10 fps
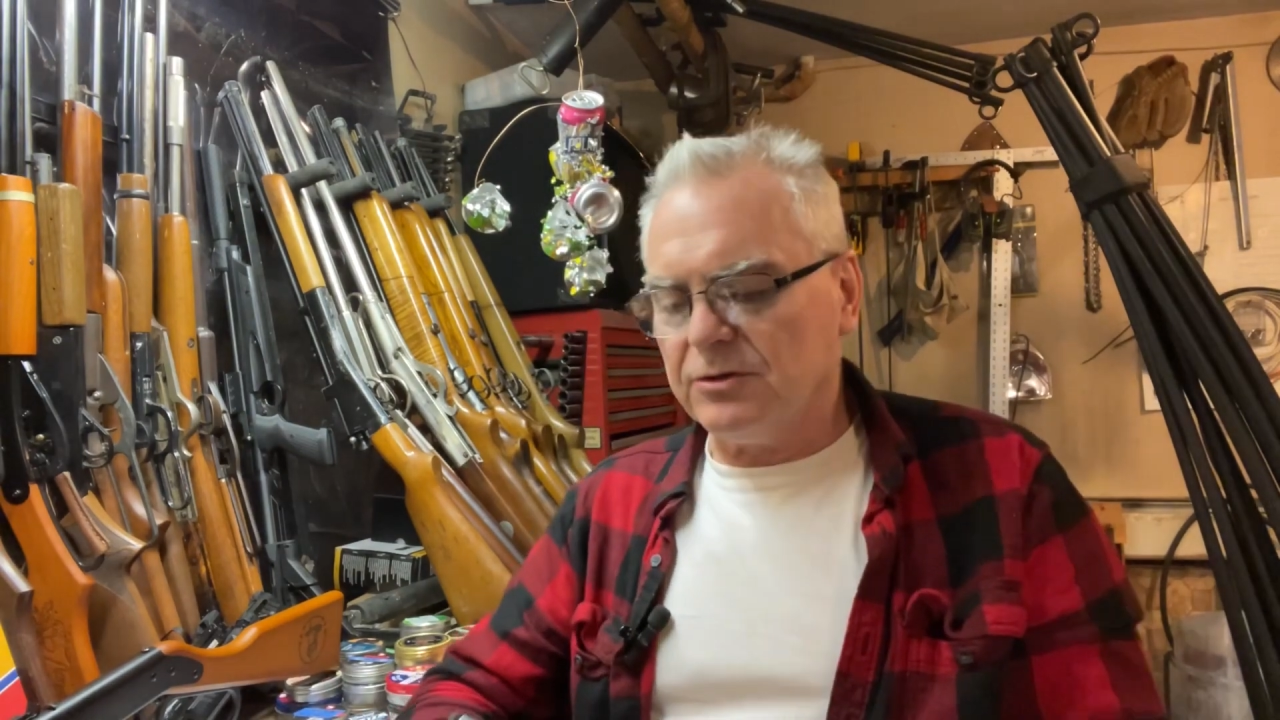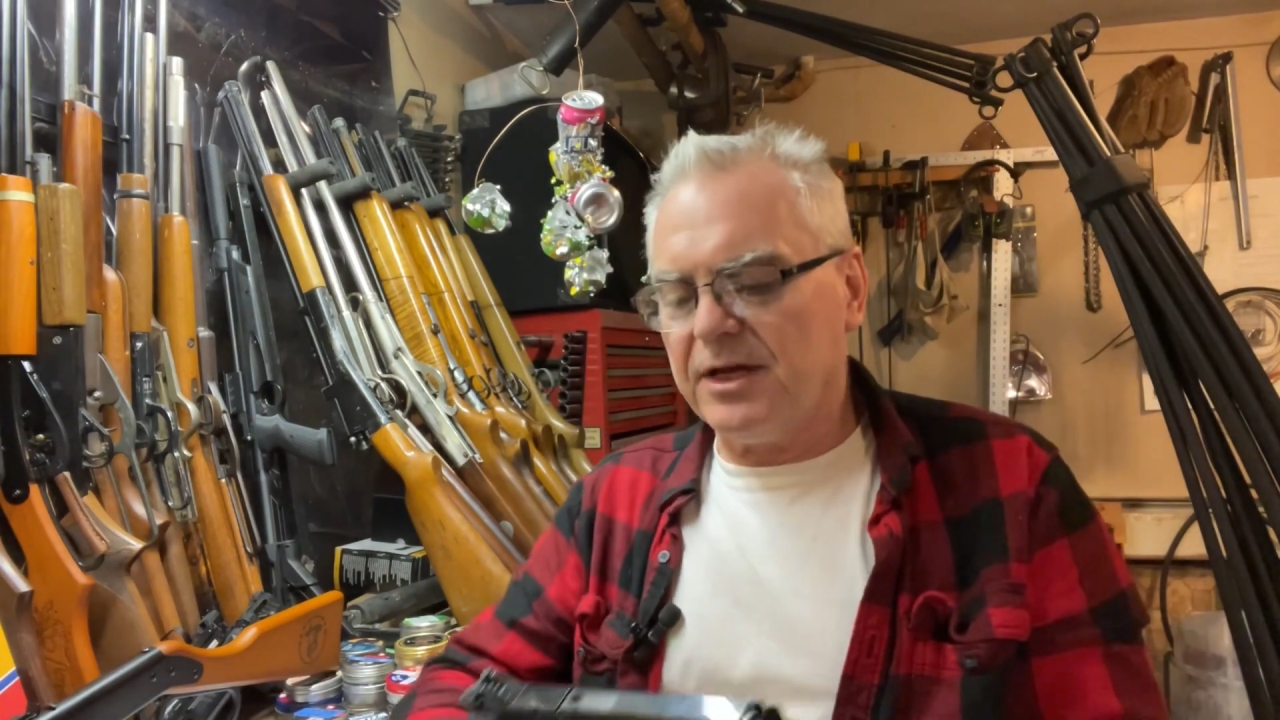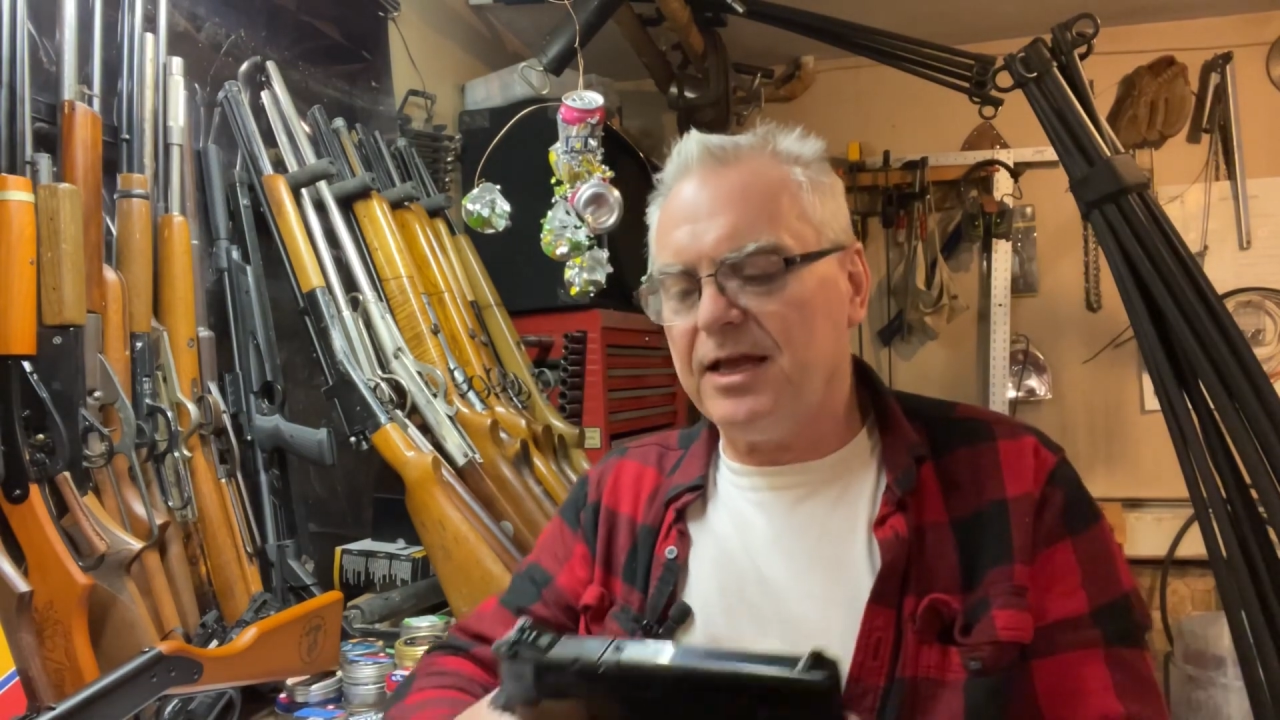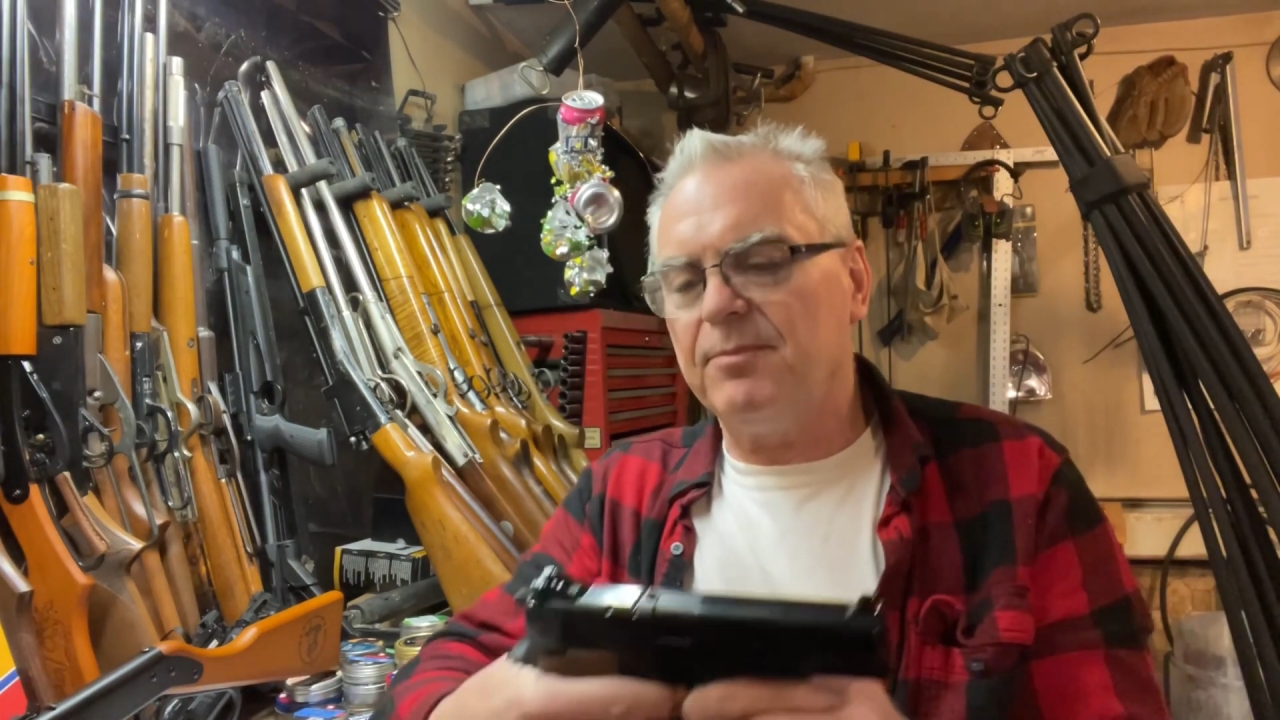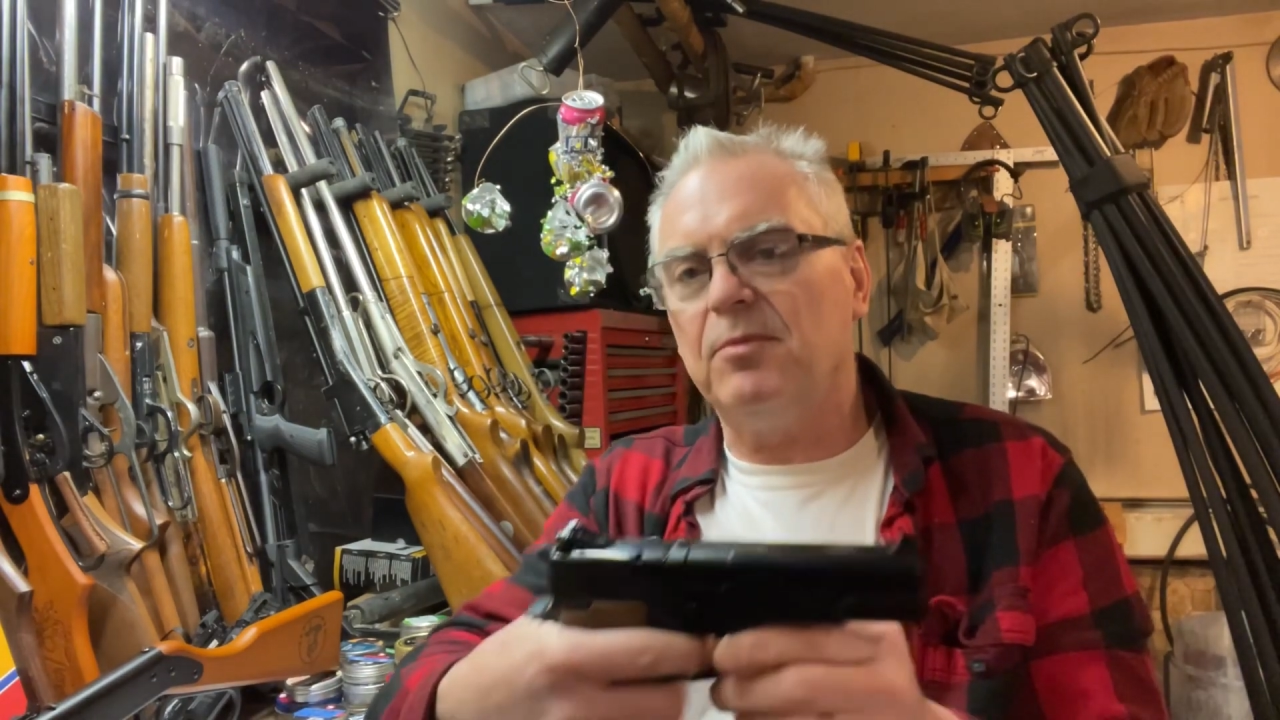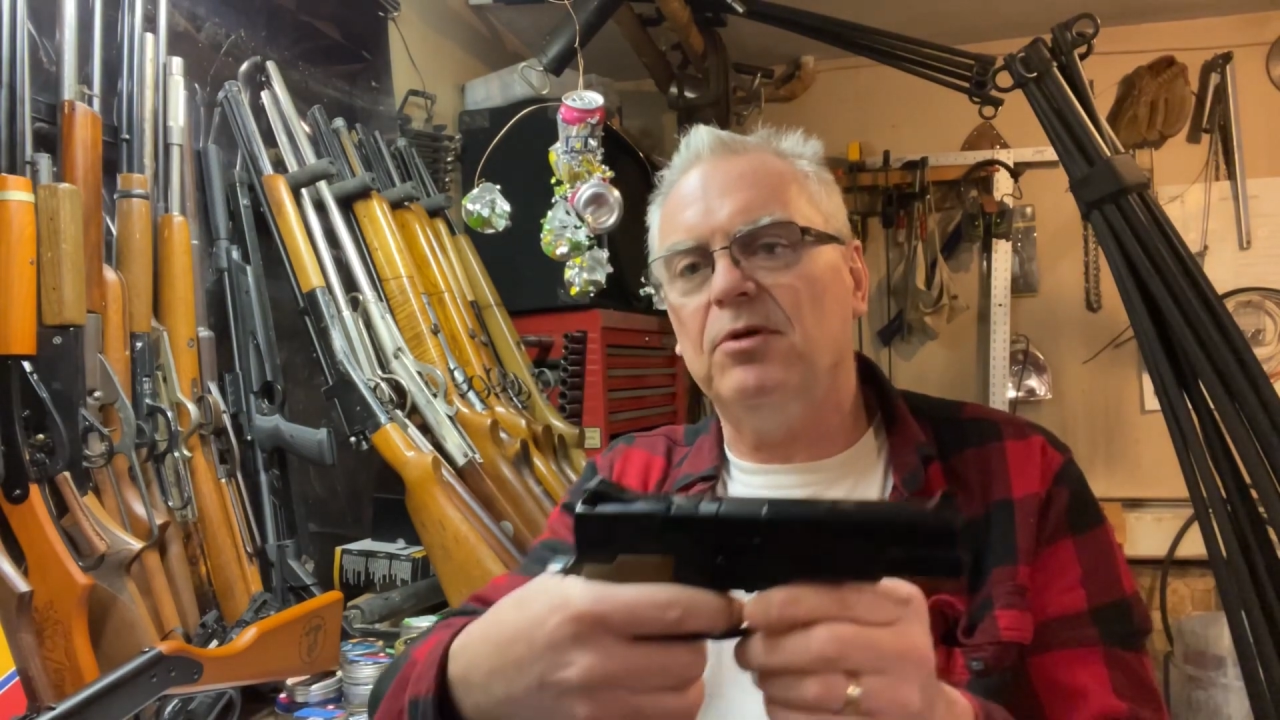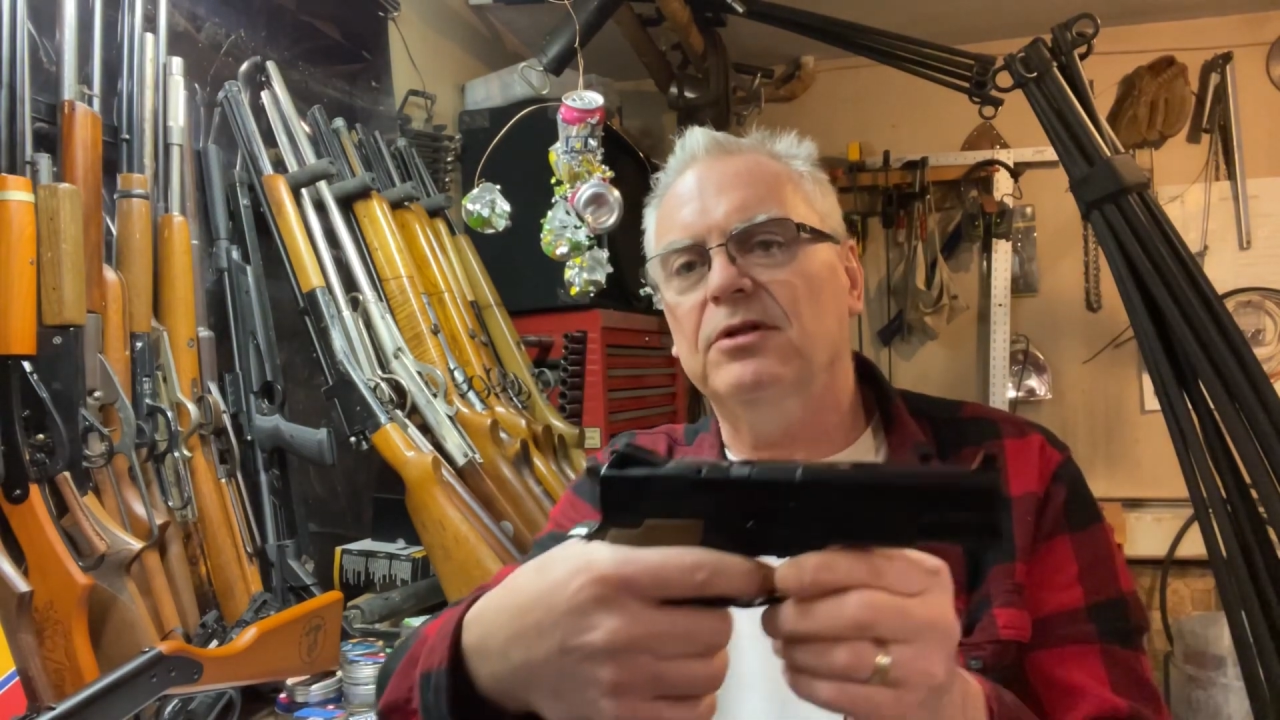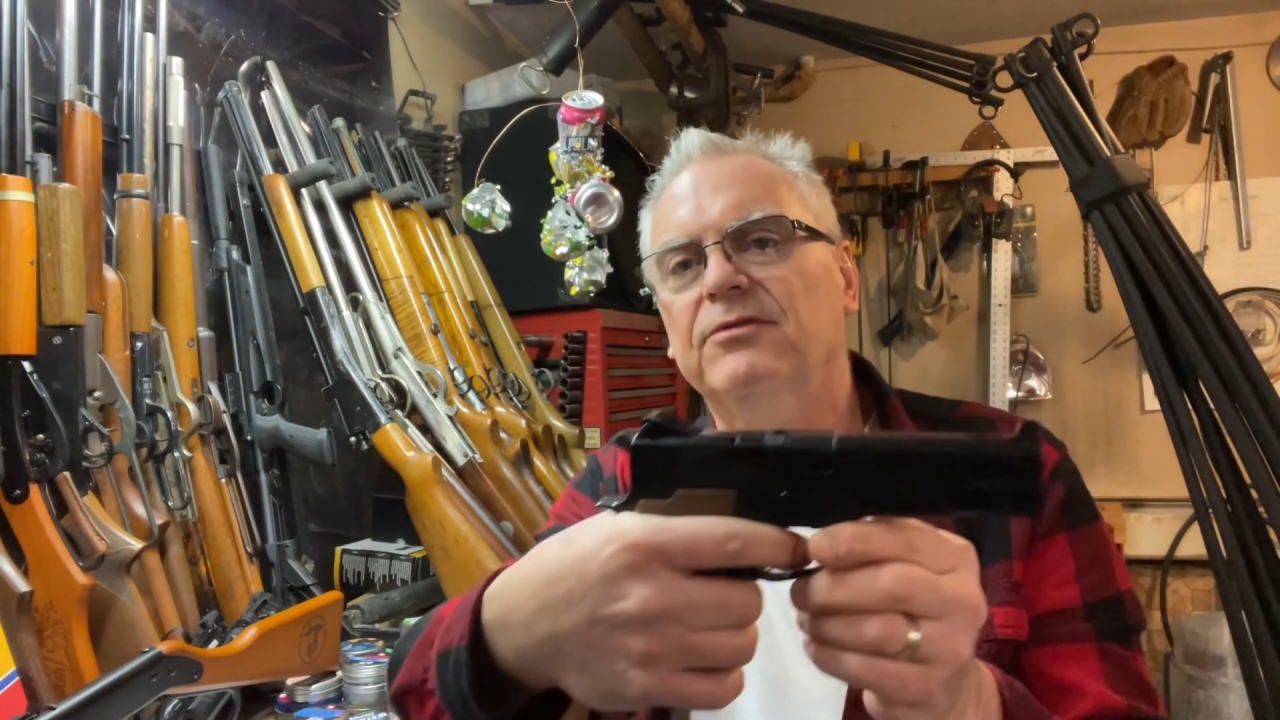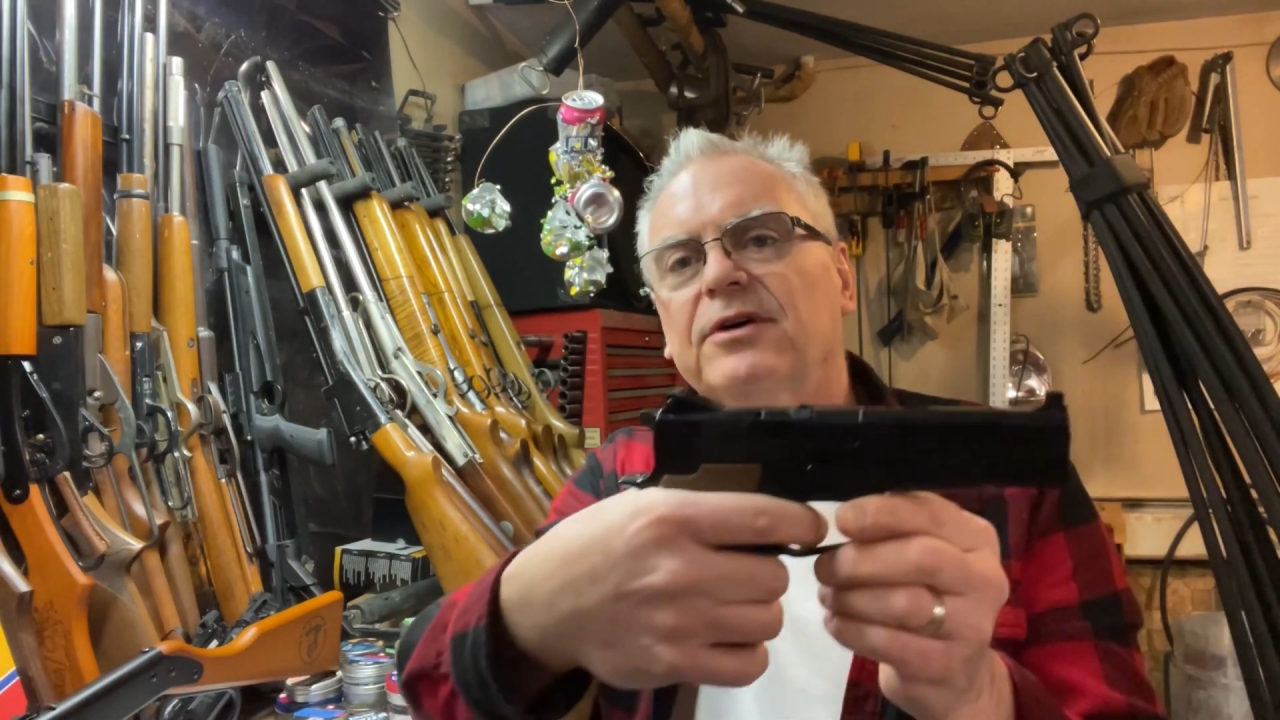capable of